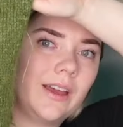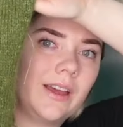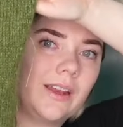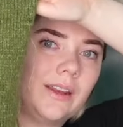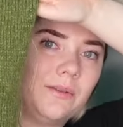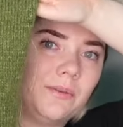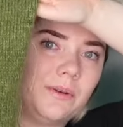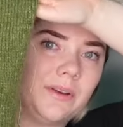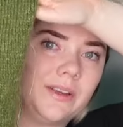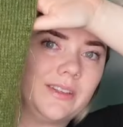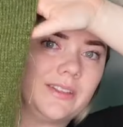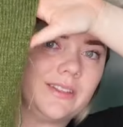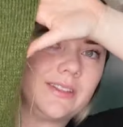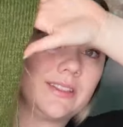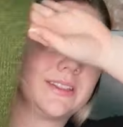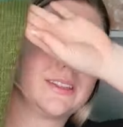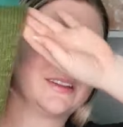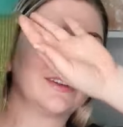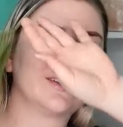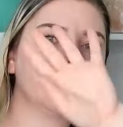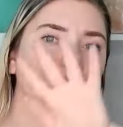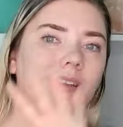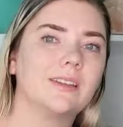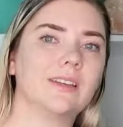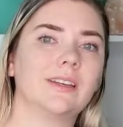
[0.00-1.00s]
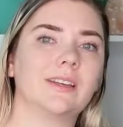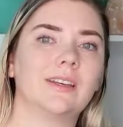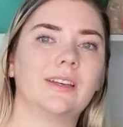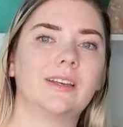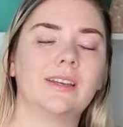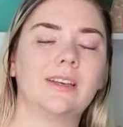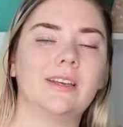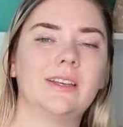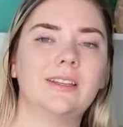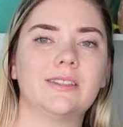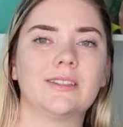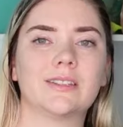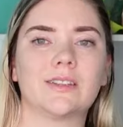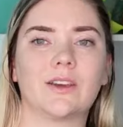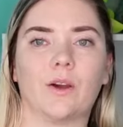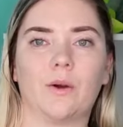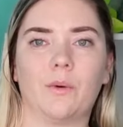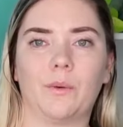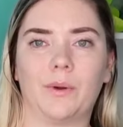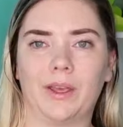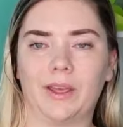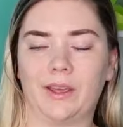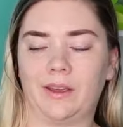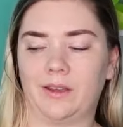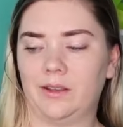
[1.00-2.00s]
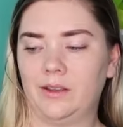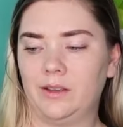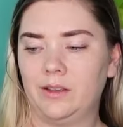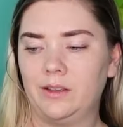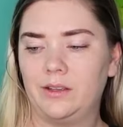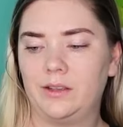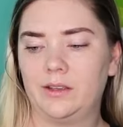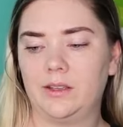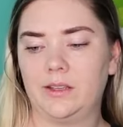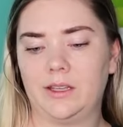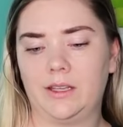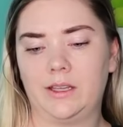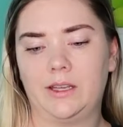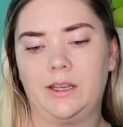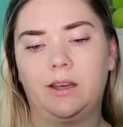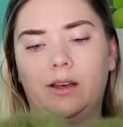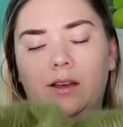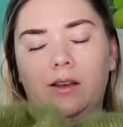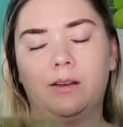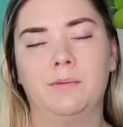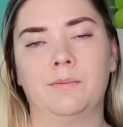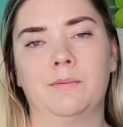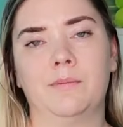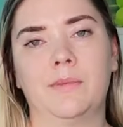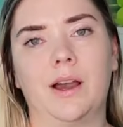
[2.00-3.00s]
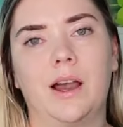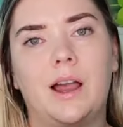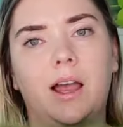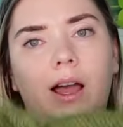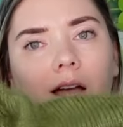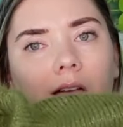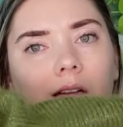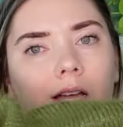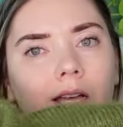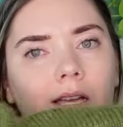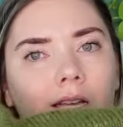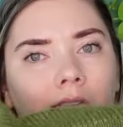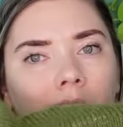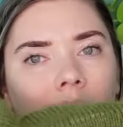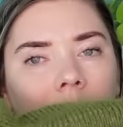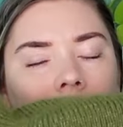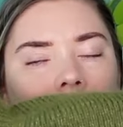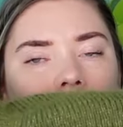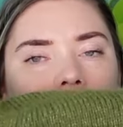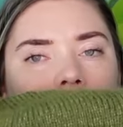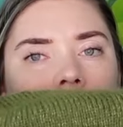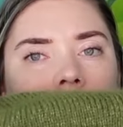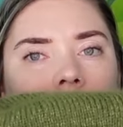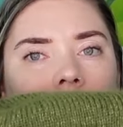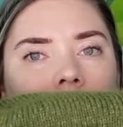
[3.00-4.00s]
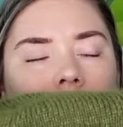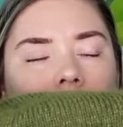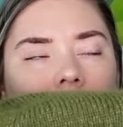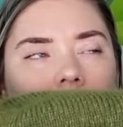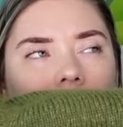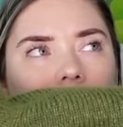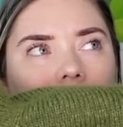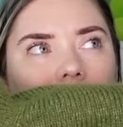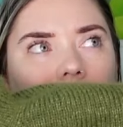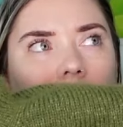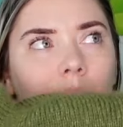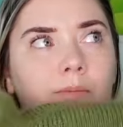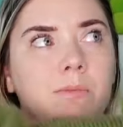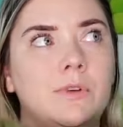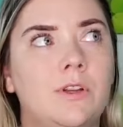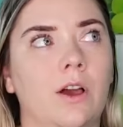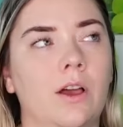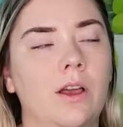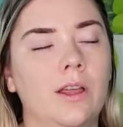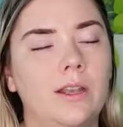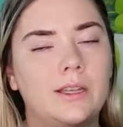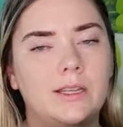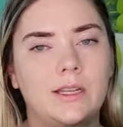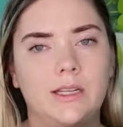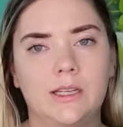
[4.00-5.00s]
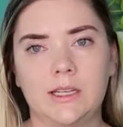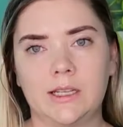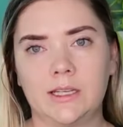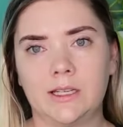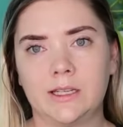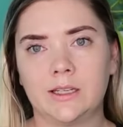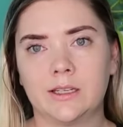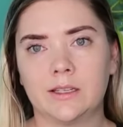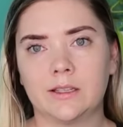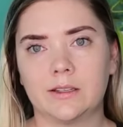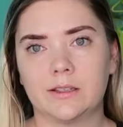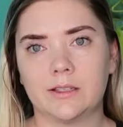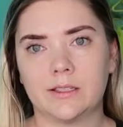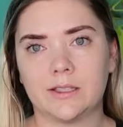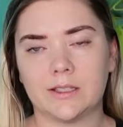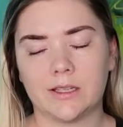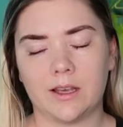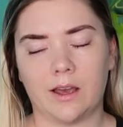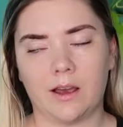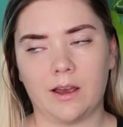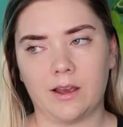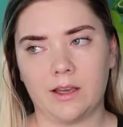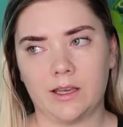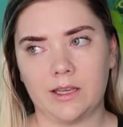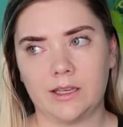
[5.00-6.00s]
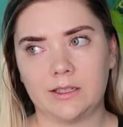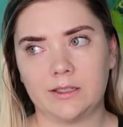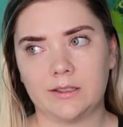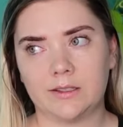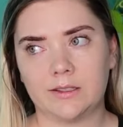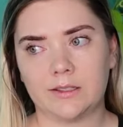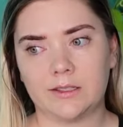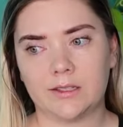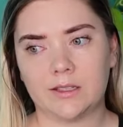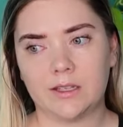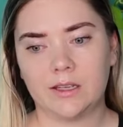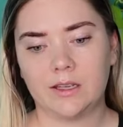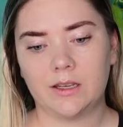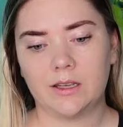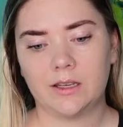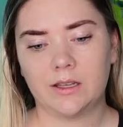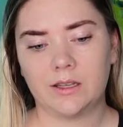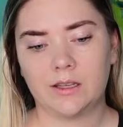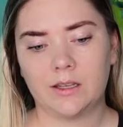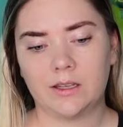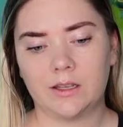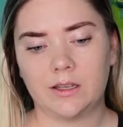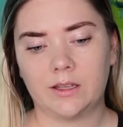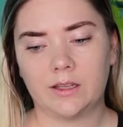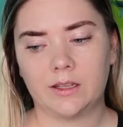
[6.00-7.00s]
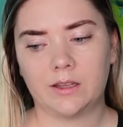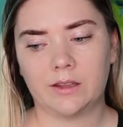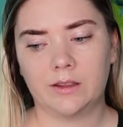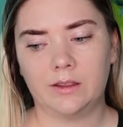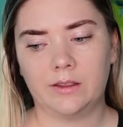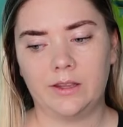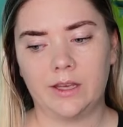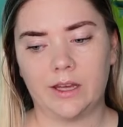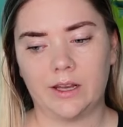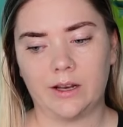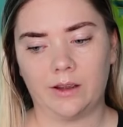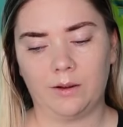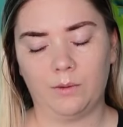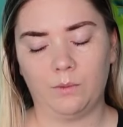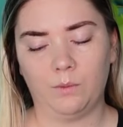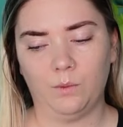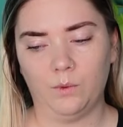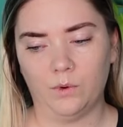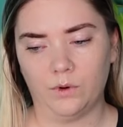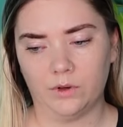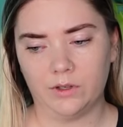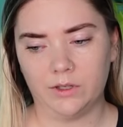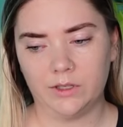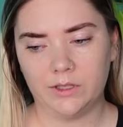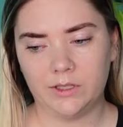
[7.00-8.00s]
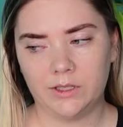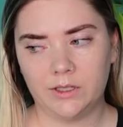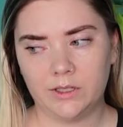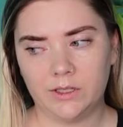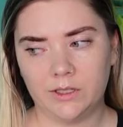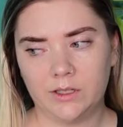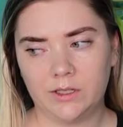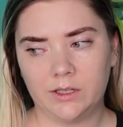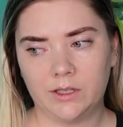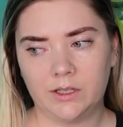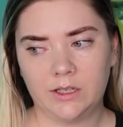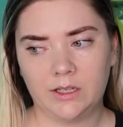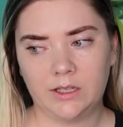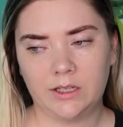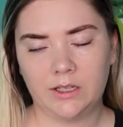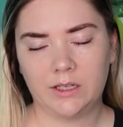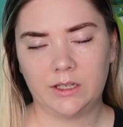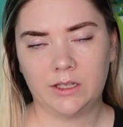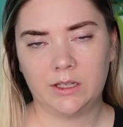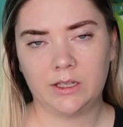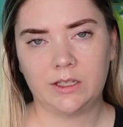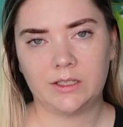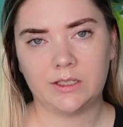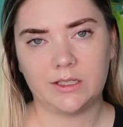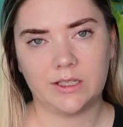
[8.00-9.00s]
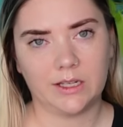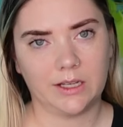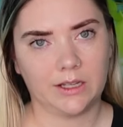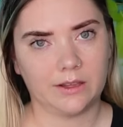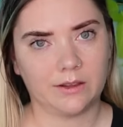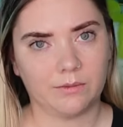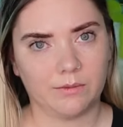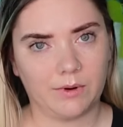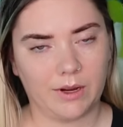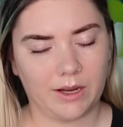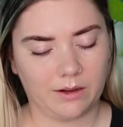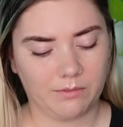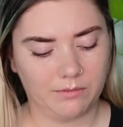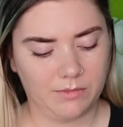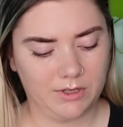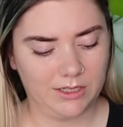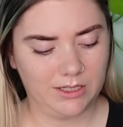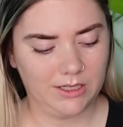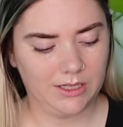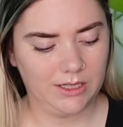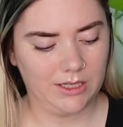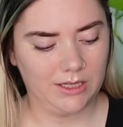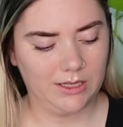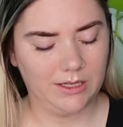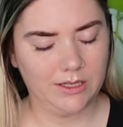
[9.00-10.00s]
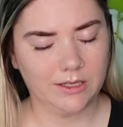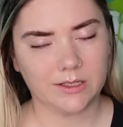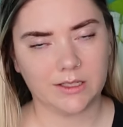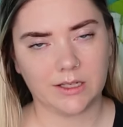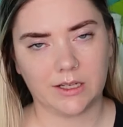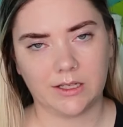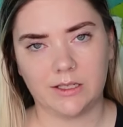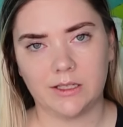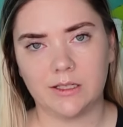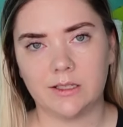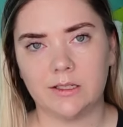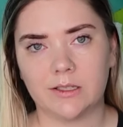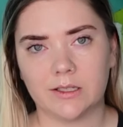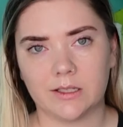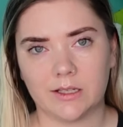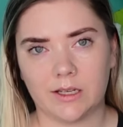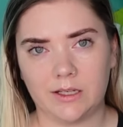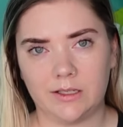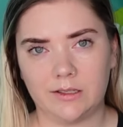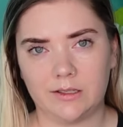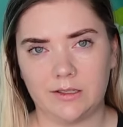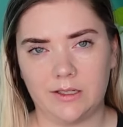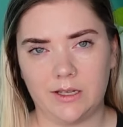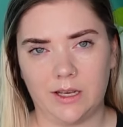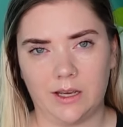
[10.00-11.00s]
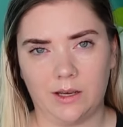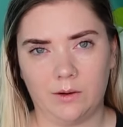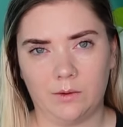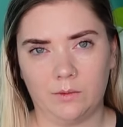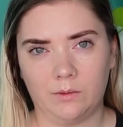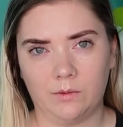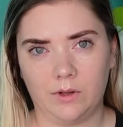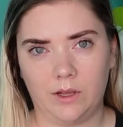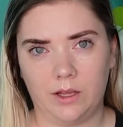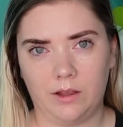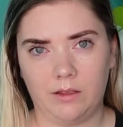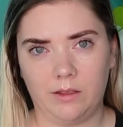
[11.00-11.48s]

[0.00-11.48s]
anyways, it's going. Um, I am not knitting the size that I would to get the recommended ease, I did size down, I